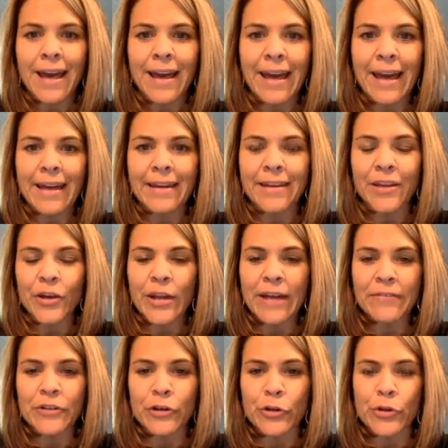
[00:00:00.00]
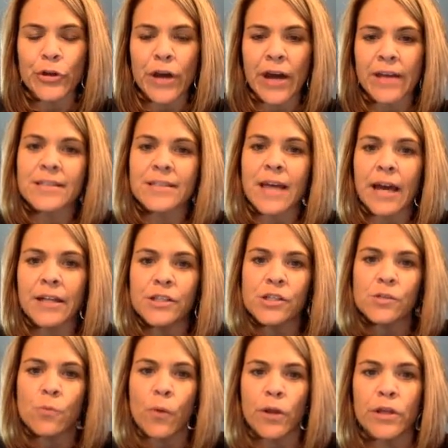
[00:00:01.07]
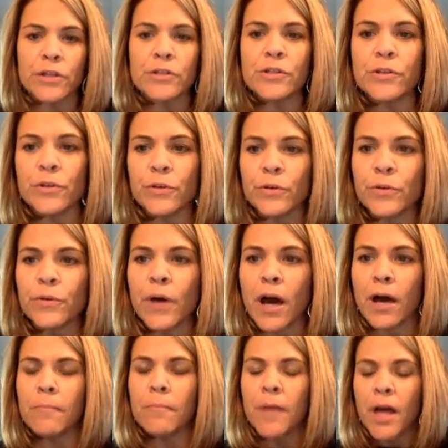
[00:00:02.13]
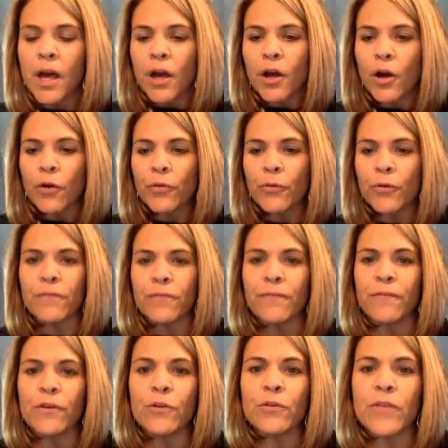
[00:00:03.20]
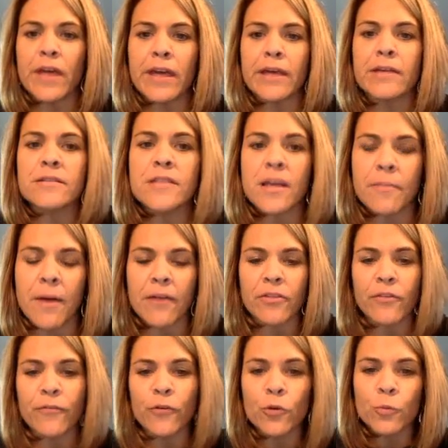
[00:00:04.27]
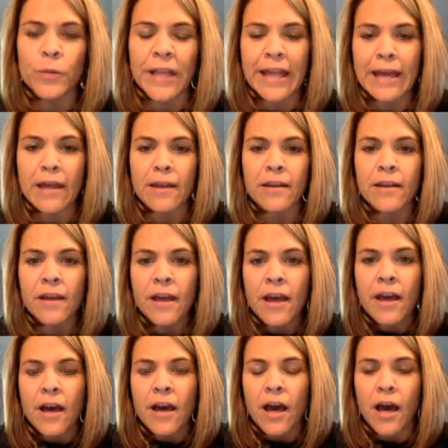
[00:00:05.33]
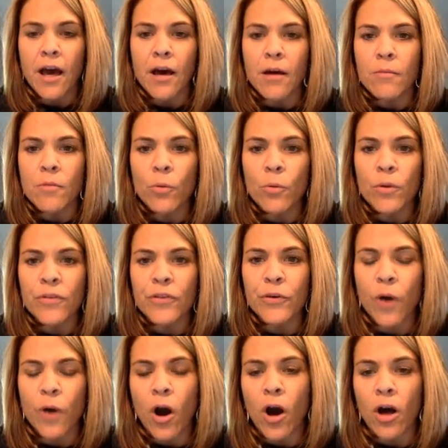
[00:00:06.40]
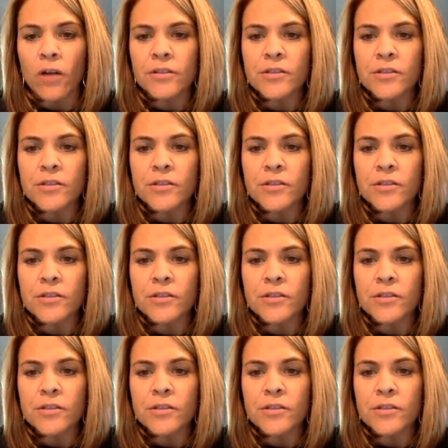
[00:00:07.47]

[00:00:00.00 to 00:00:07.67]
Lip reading: Hey, good afternoon, you guys. I just wanted to go through a few things about the food plan with you all.